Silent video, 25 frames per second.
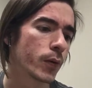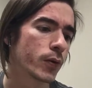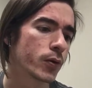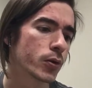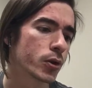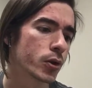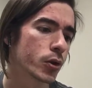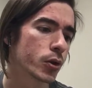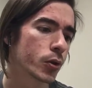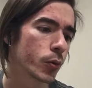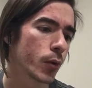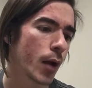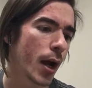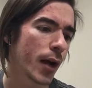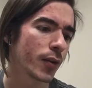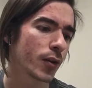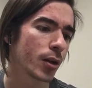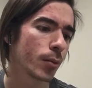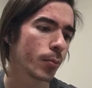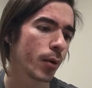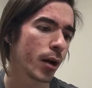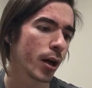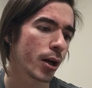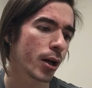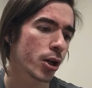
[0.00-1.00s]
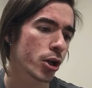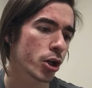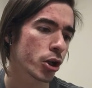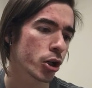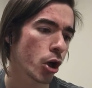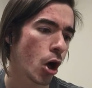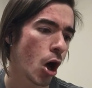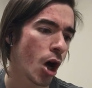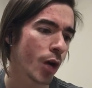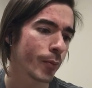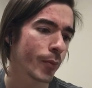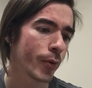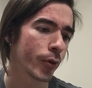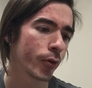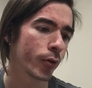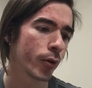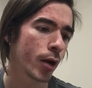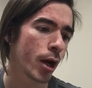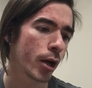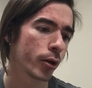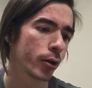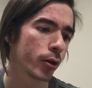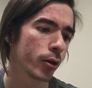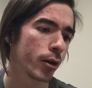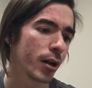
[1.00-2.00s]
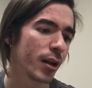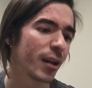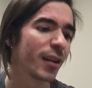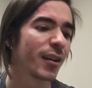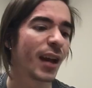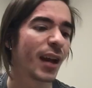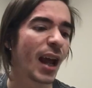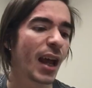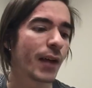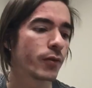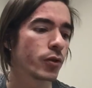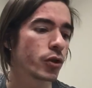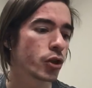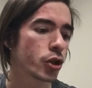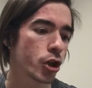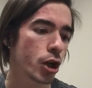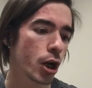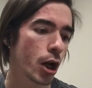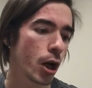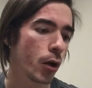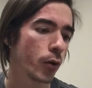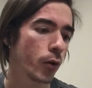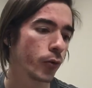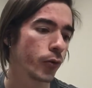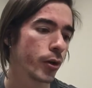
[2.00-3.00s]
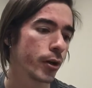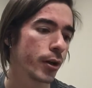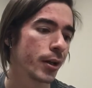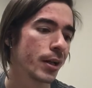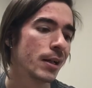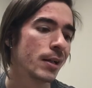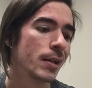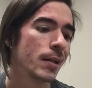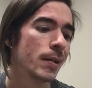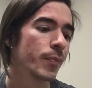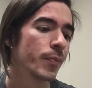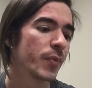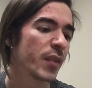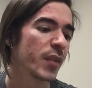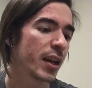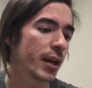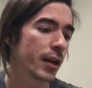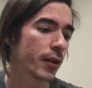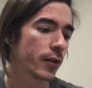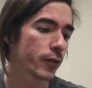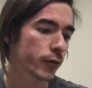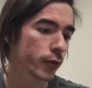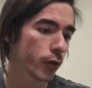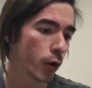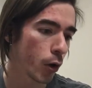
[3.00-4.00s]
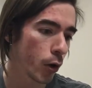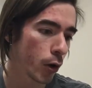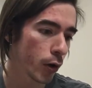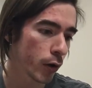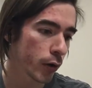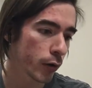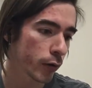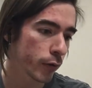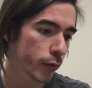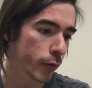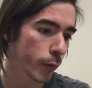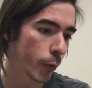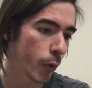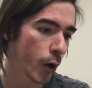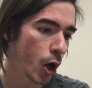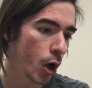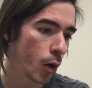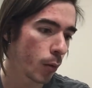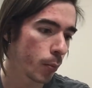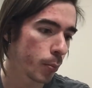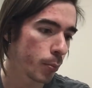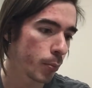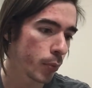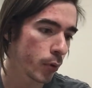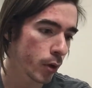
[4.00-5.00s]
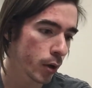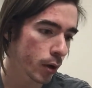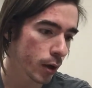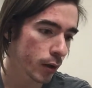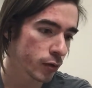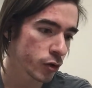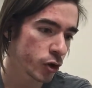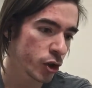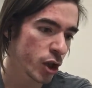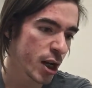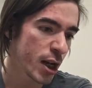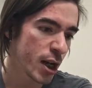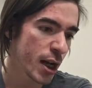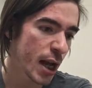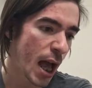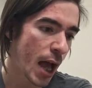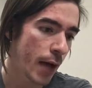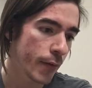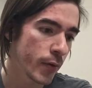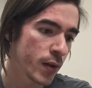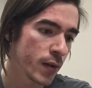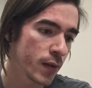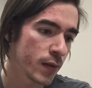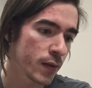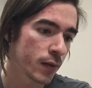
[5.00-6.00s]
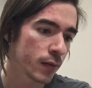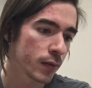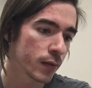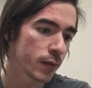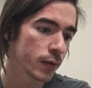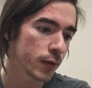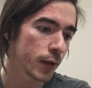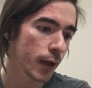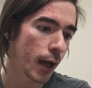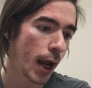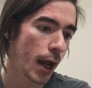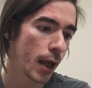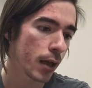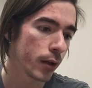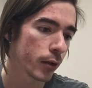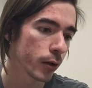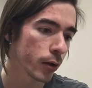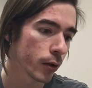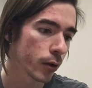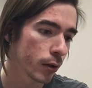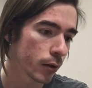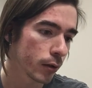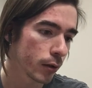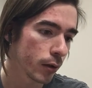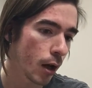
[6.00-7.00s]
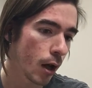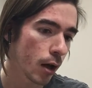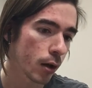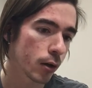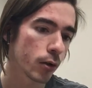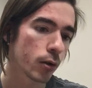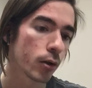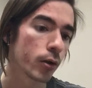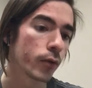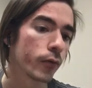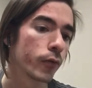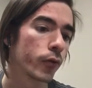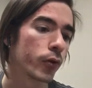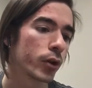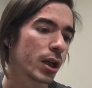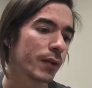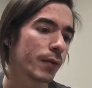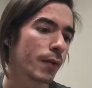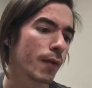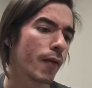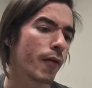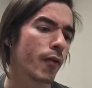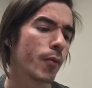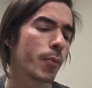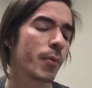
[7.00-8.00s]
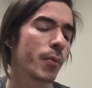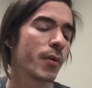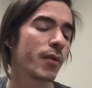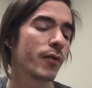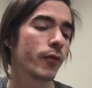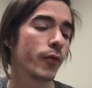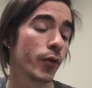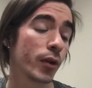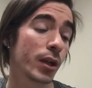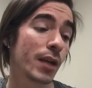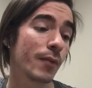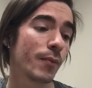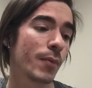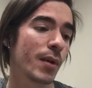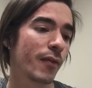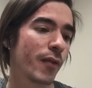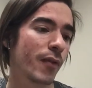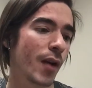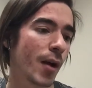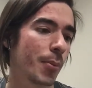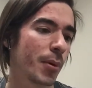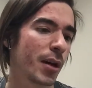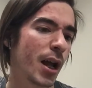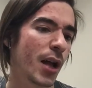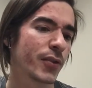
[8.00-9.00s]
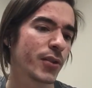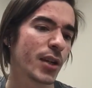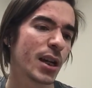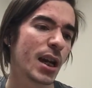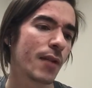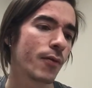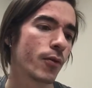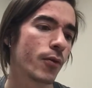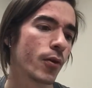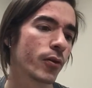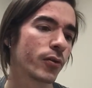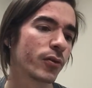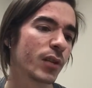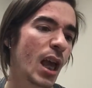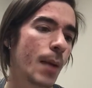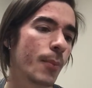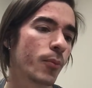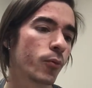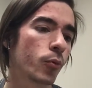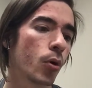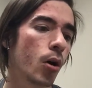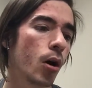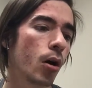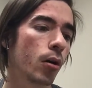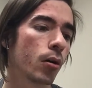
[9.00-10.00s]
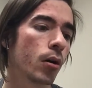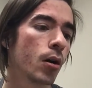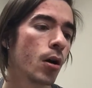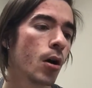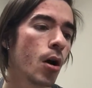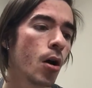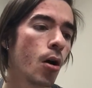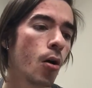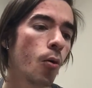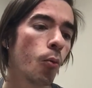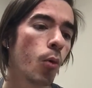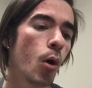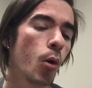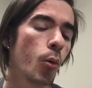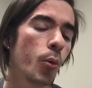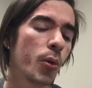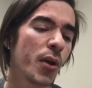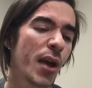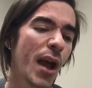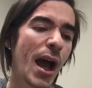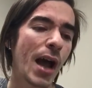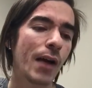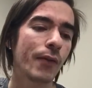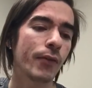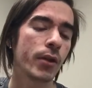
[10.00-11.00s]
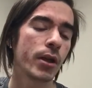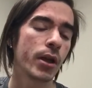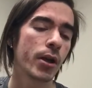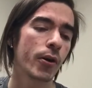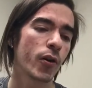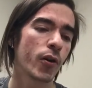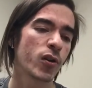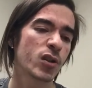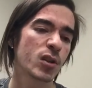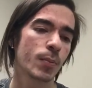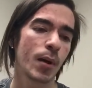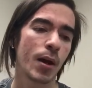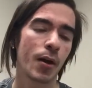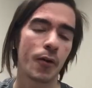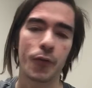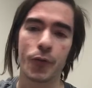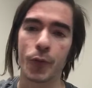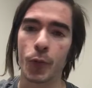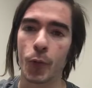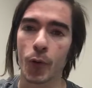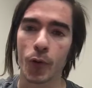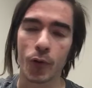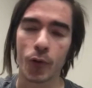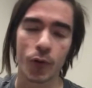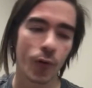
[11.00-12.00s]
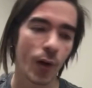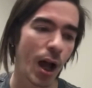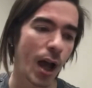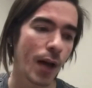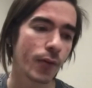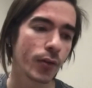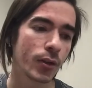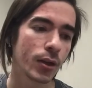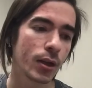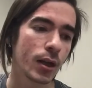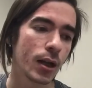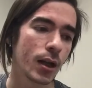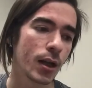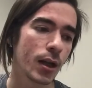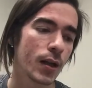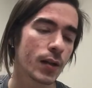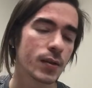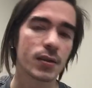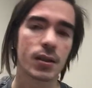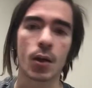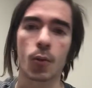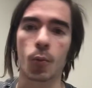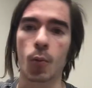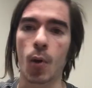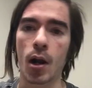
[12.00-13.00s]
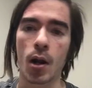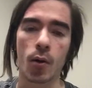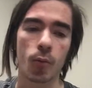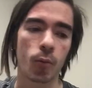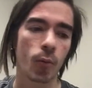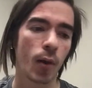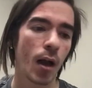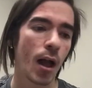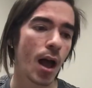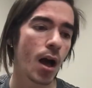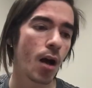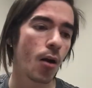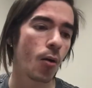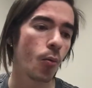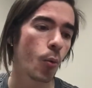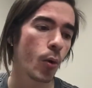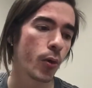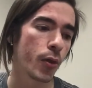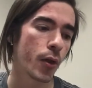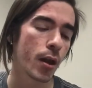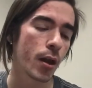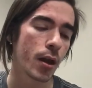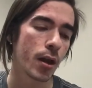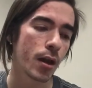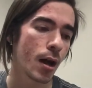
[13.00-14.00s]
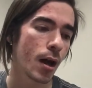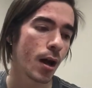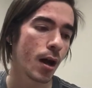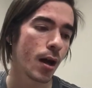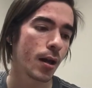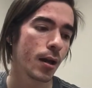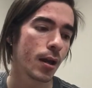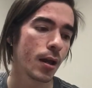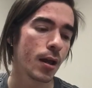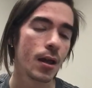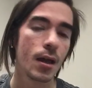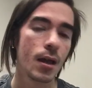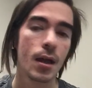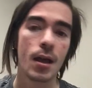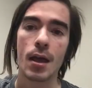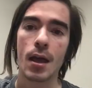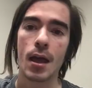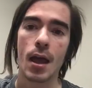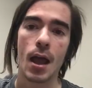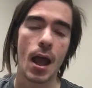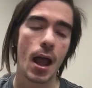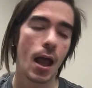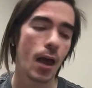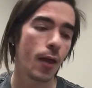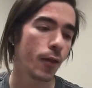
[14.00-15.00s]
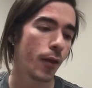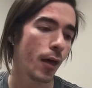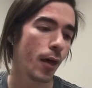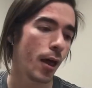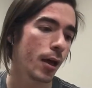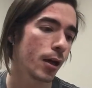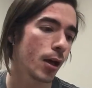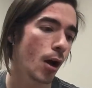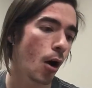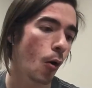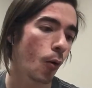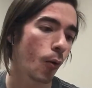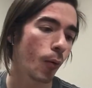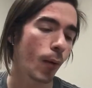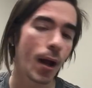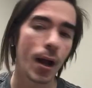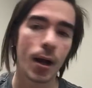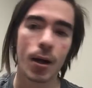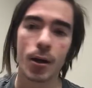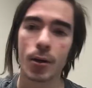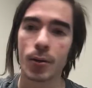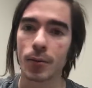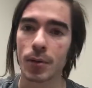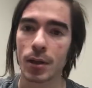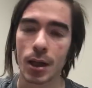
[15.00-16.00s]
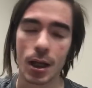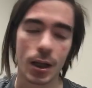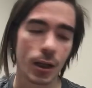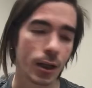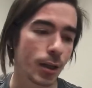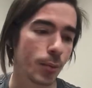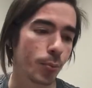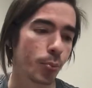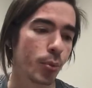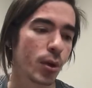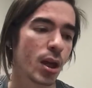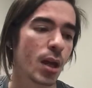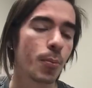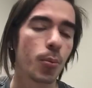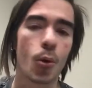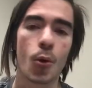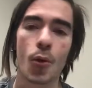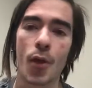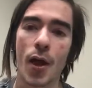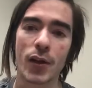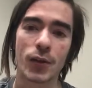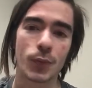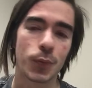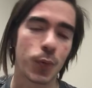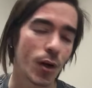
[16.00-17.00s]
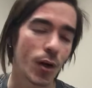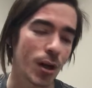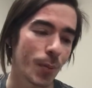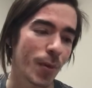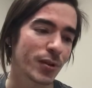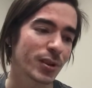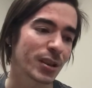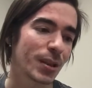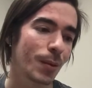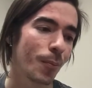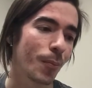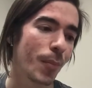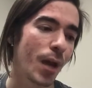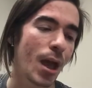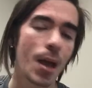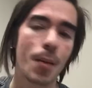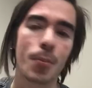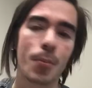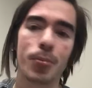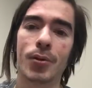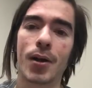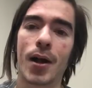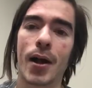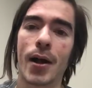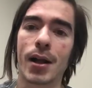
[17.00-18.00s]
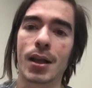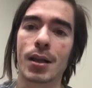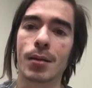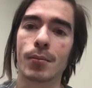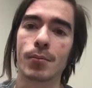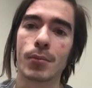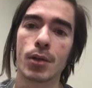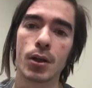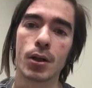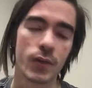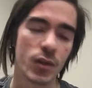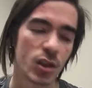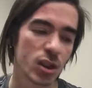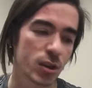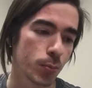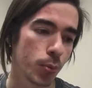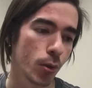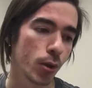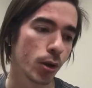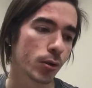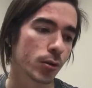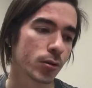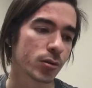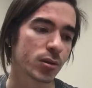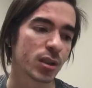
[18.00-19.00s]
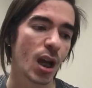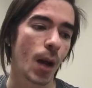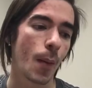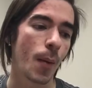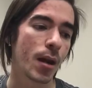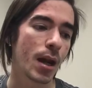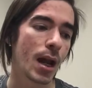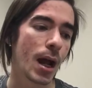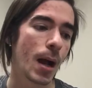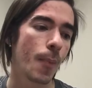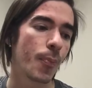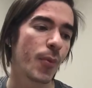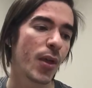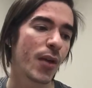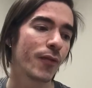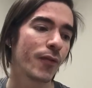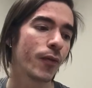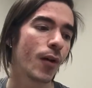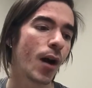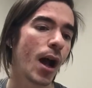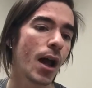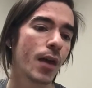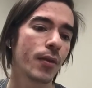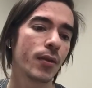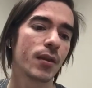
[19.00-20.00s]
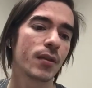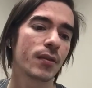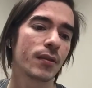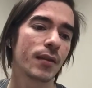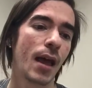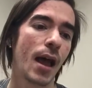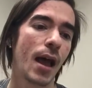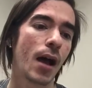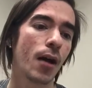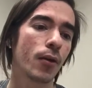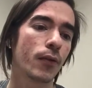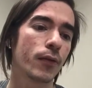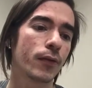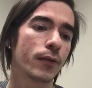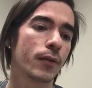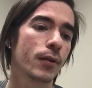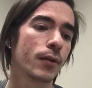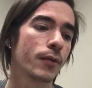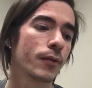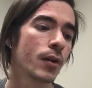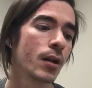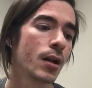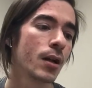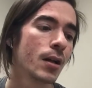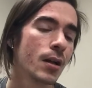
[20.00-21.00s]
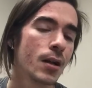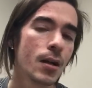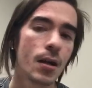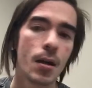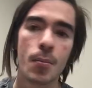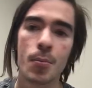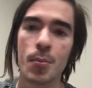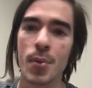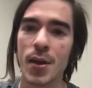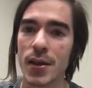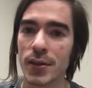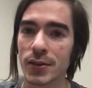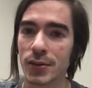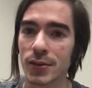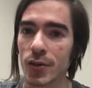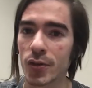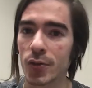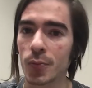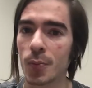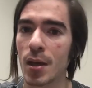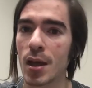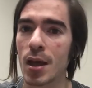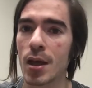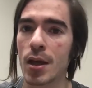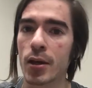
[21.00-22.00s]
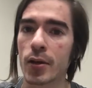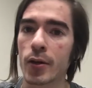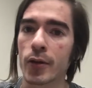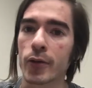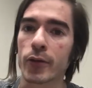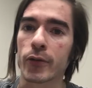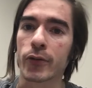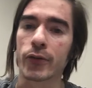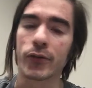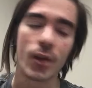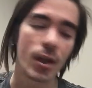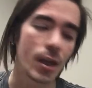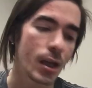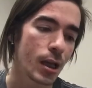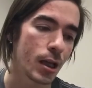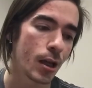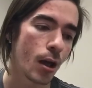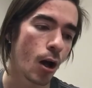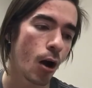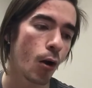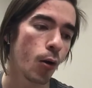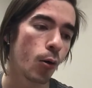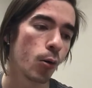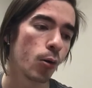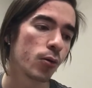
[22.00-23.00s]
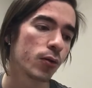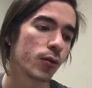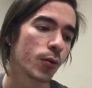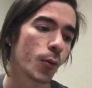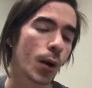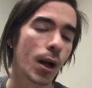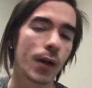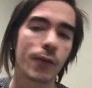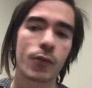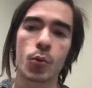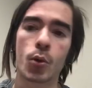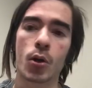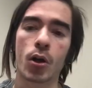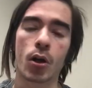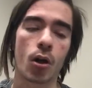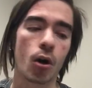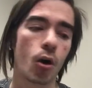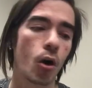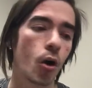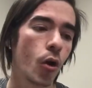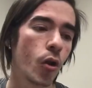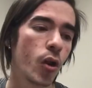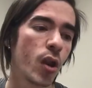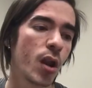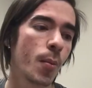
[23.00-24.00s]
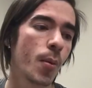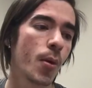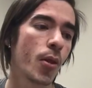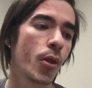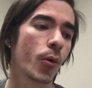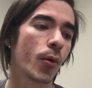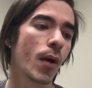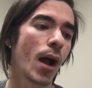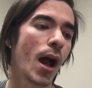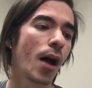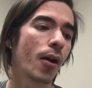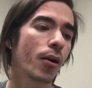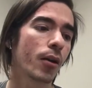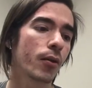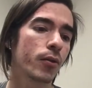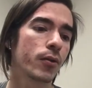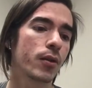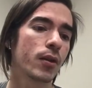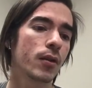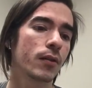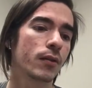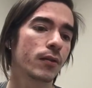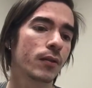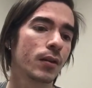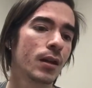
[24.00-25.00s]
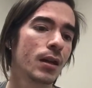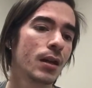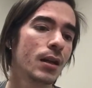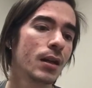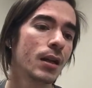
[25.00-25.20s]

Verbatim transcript: It's directed by Sean MacGregor and David Sheldon, and it stars Sorrell Booke, Gene Evans, and Taylor Lockran. Forgive, if I, forgive me if I pronounce any of those names wrong what we have here is about four or five kids that run around with a nun and they go around killing people. That's pretty much the main plot of the movie. Spoilers coming up. They find this house of businessmen or CEOs or whatever you want to call them, and they're out at this.